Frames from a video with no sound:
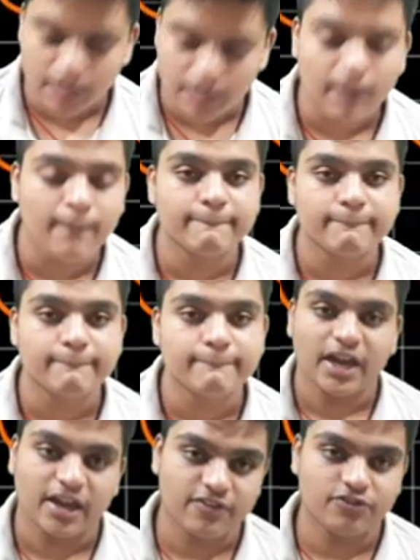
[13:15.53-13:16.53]
clear?
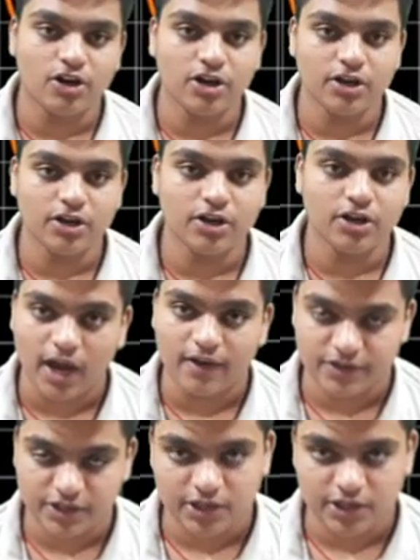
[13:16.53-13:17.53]
If not, if you
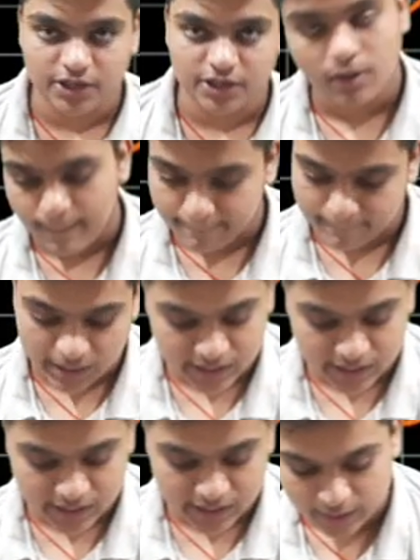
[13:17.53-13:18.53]
have any doubt,
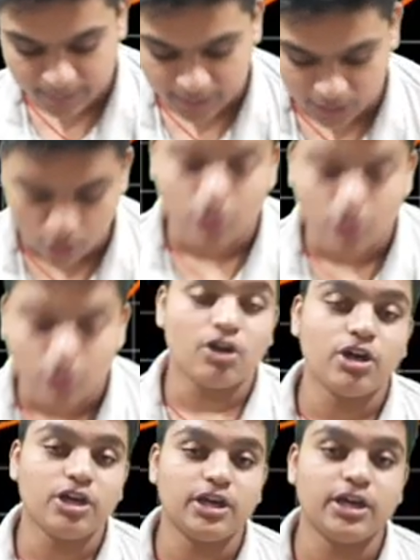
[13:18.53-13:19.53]
please let me know.
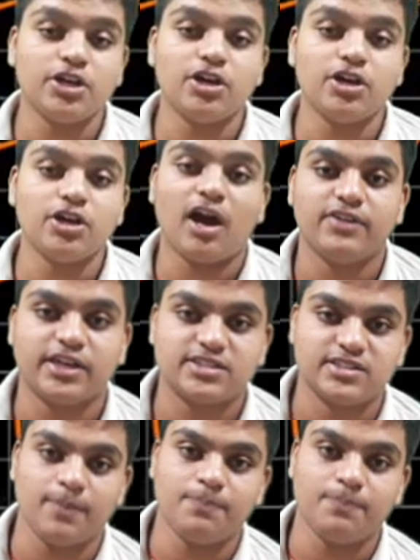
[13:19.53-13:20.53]
Now here you have an
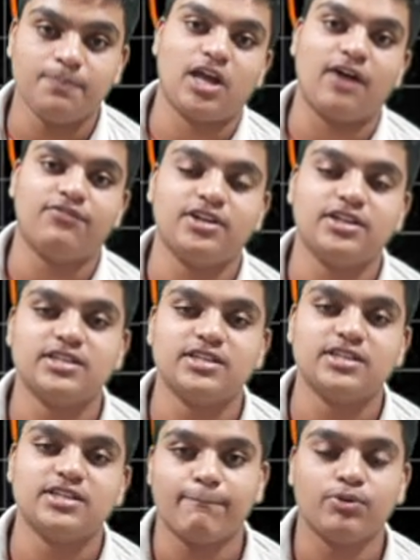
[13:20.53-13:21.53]
exception. After
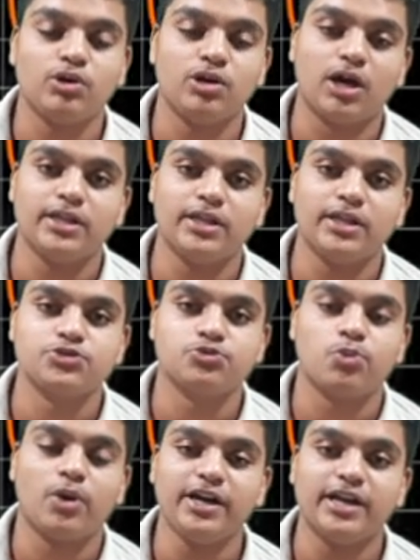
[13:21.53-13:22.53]
this ampulla, there
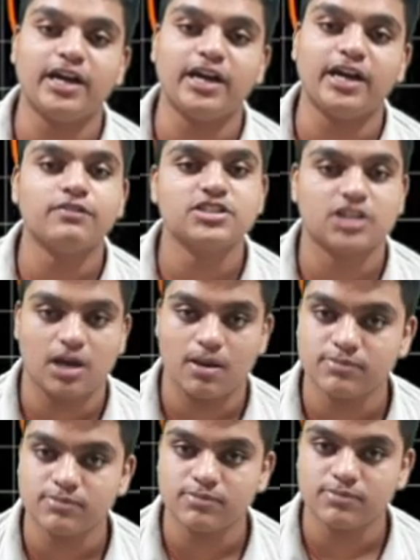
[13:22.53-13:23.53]
is one duct which
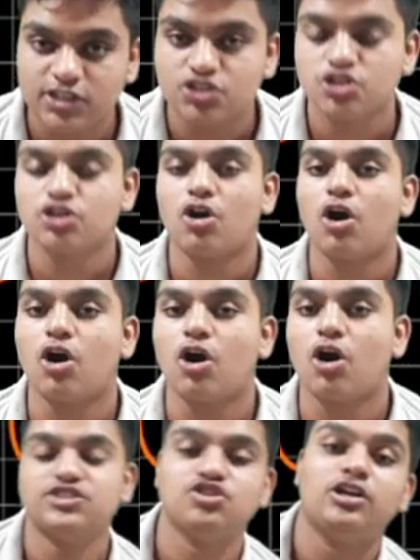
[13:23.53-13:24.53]
comes, that is you
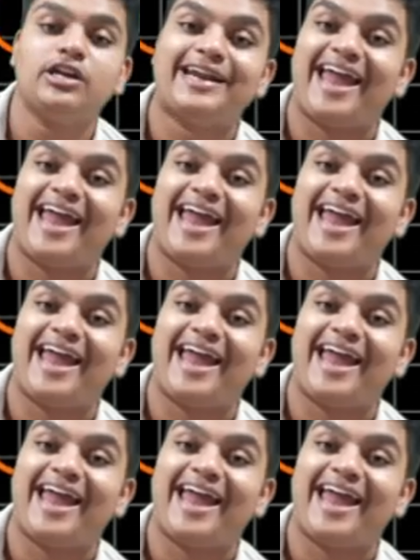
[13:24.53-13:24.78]
called as your